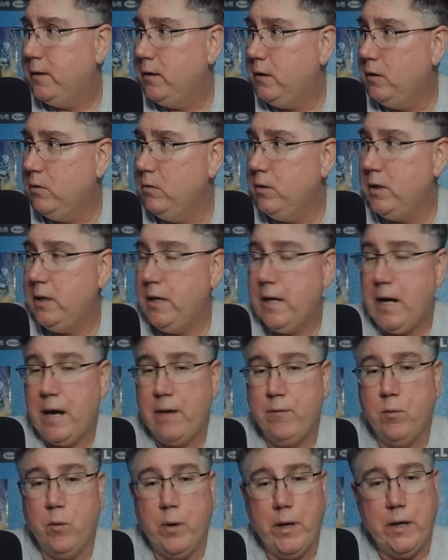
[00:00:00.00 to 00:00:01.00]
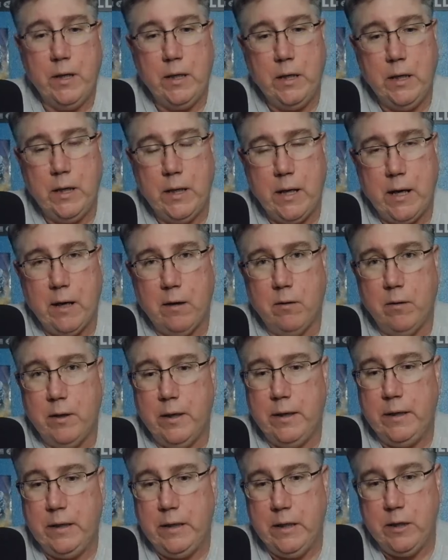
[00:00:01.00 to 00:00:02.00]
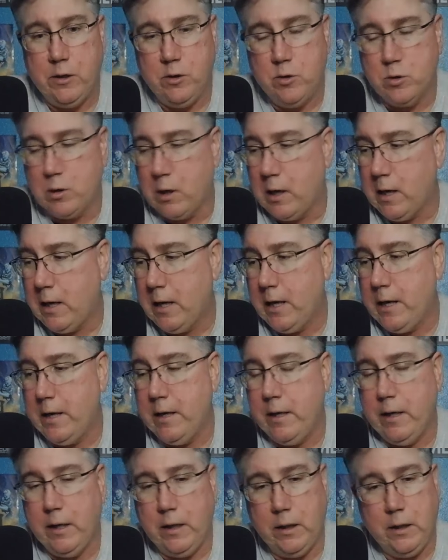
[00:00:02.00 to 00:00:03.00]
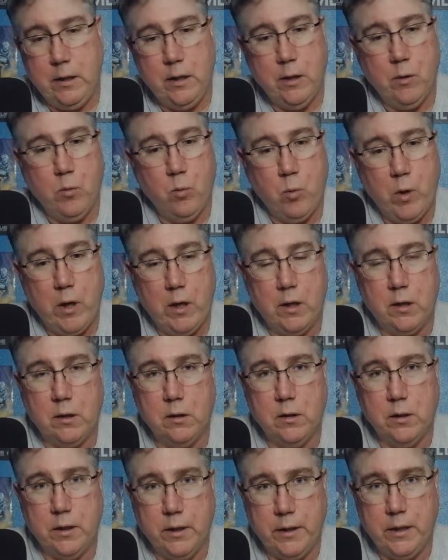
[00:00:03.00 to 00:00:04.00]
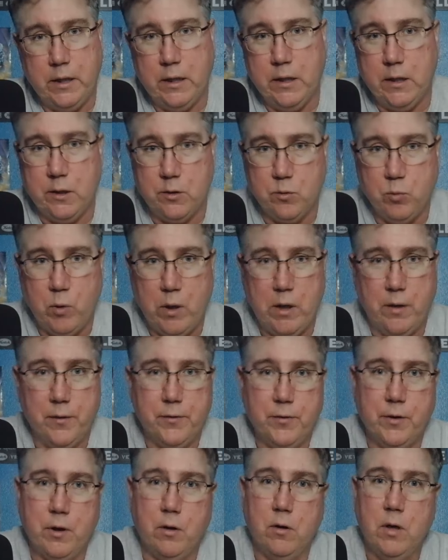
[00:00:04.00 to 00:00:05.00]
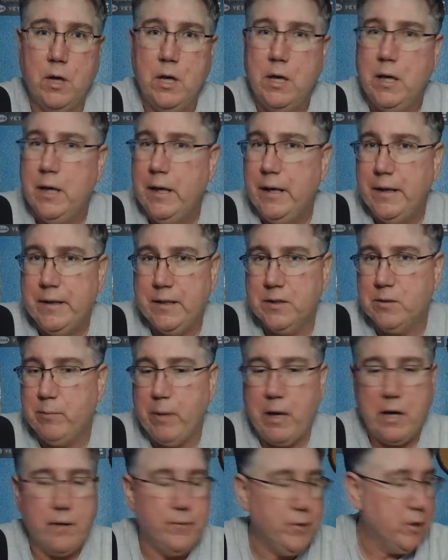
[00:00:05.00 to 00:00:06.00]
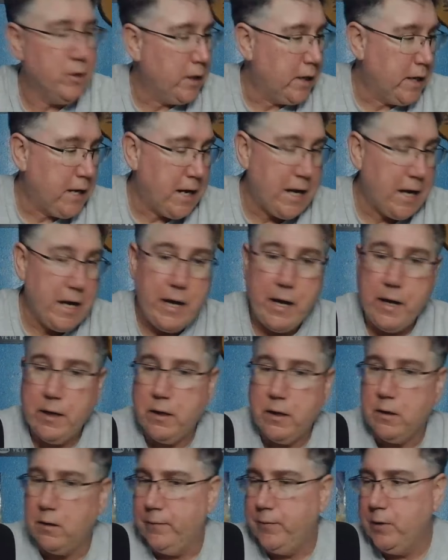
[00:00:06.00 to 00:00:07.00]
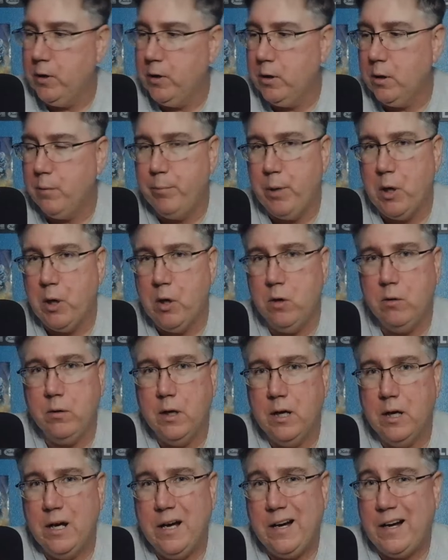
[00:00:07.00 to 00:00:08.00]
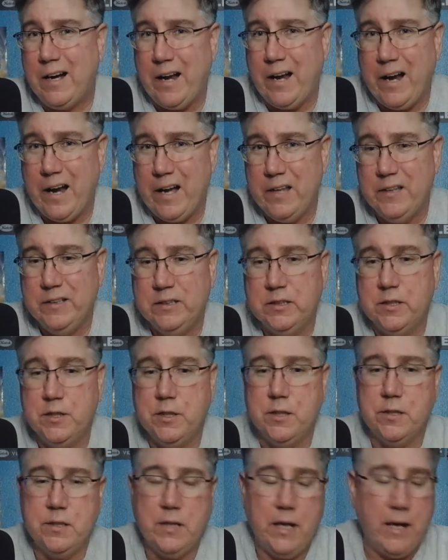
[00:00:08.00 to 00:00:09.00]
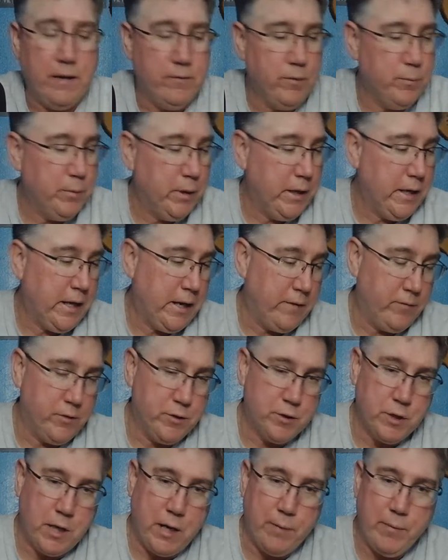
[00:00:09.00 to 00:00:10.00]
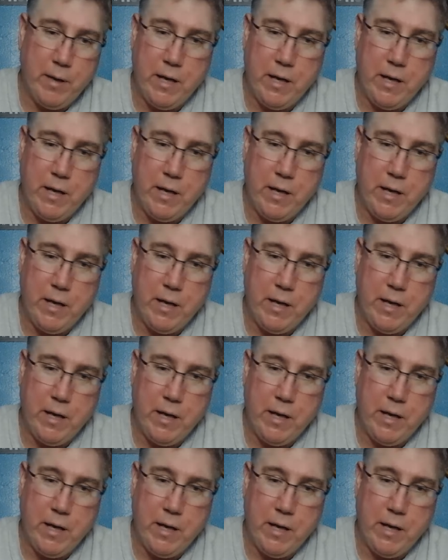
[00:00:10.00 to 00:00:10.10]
You need to have a way to get out and get dry and get well again as well. So it doesn't matter if you're in a kayak or if you're in a boat, I highly suggest everybody have a dry